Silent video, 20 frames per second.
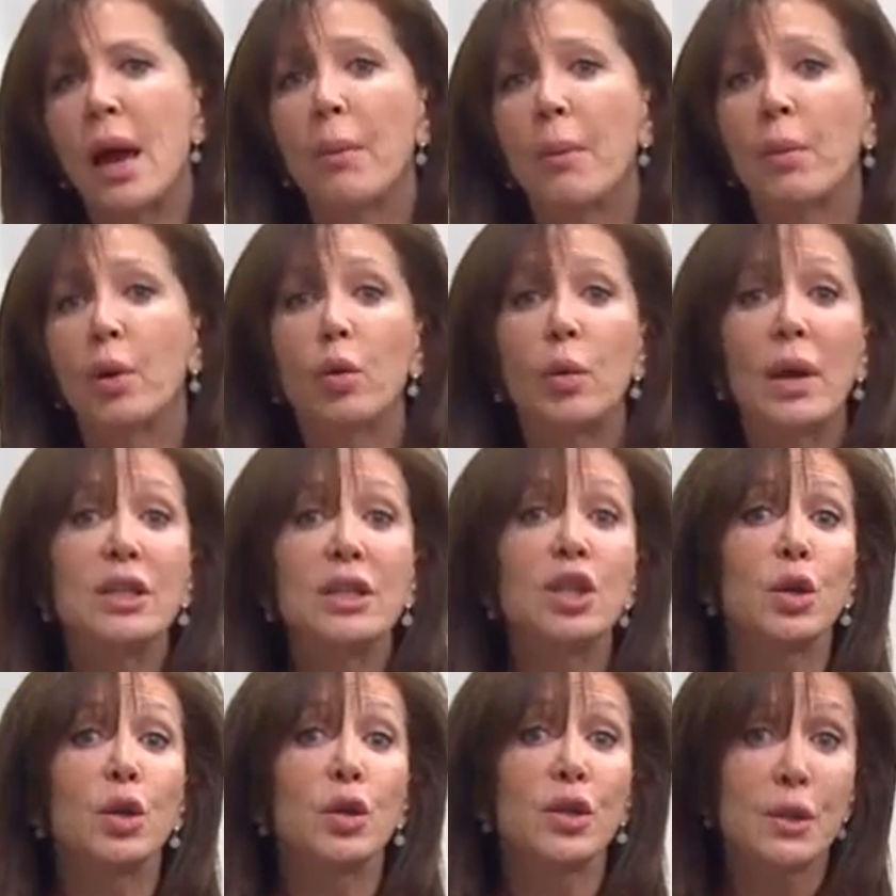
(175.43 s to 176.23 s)

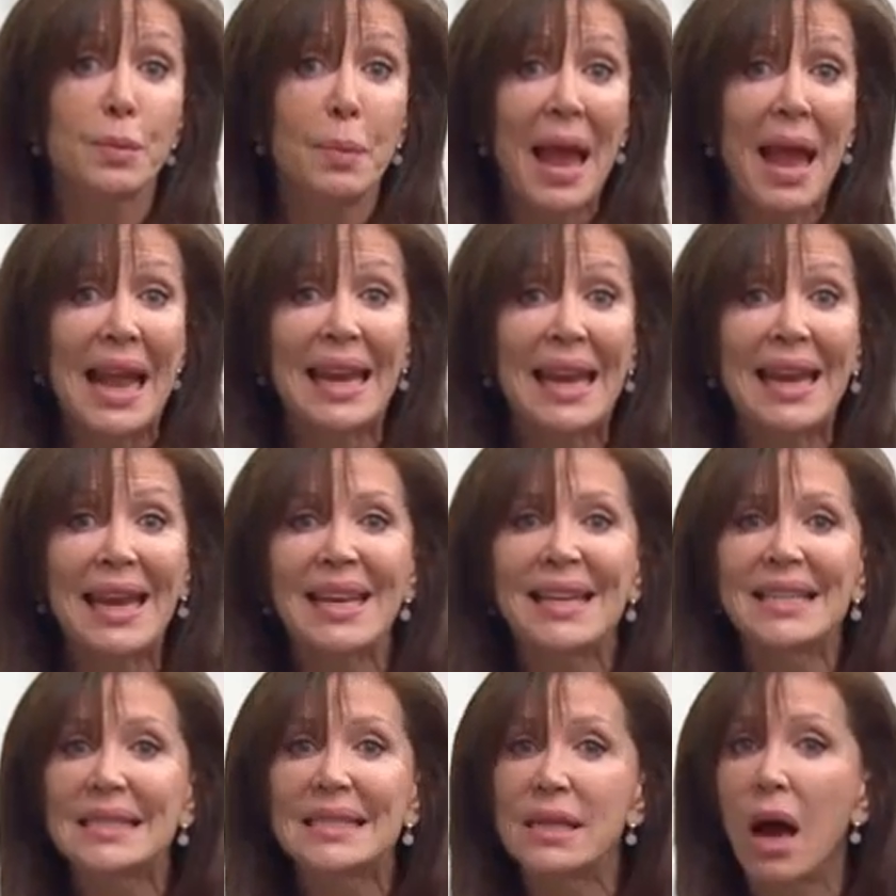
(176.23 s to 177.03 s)
parental
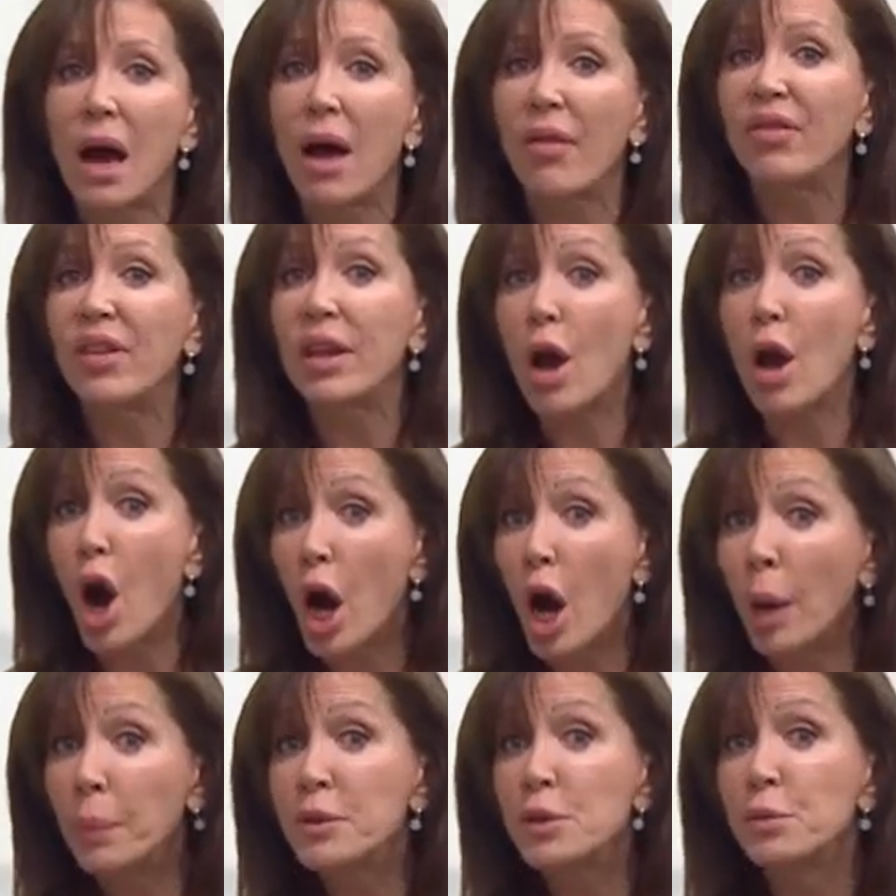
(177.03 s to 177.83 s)
spanking is not the
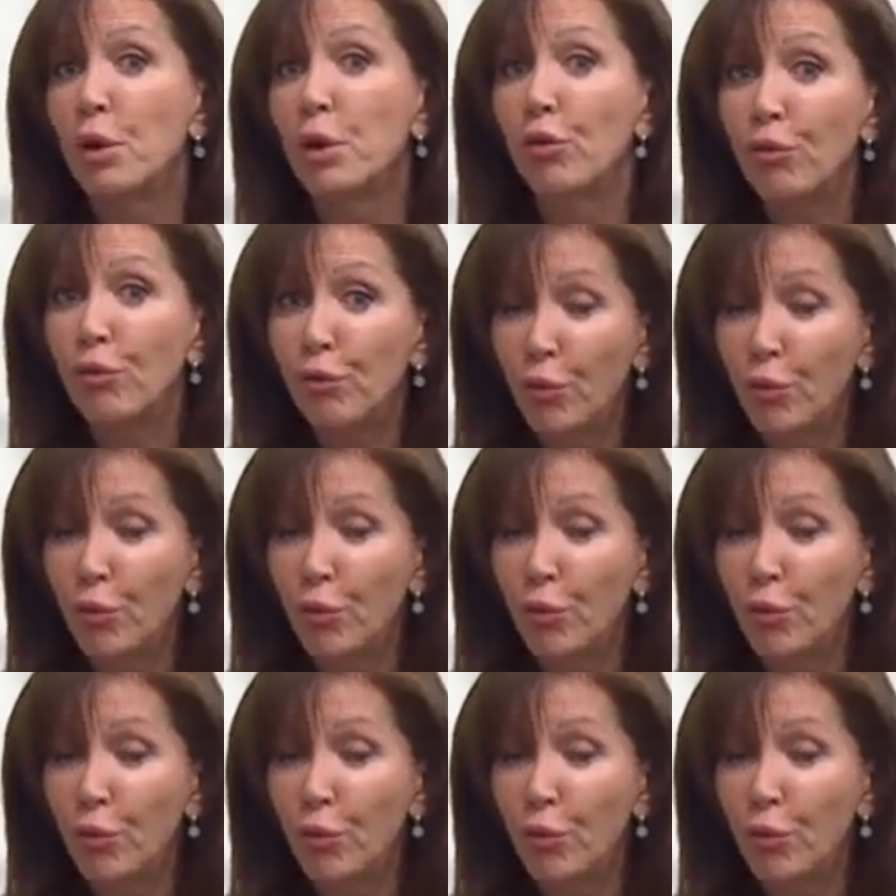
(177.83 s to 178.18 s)
optimal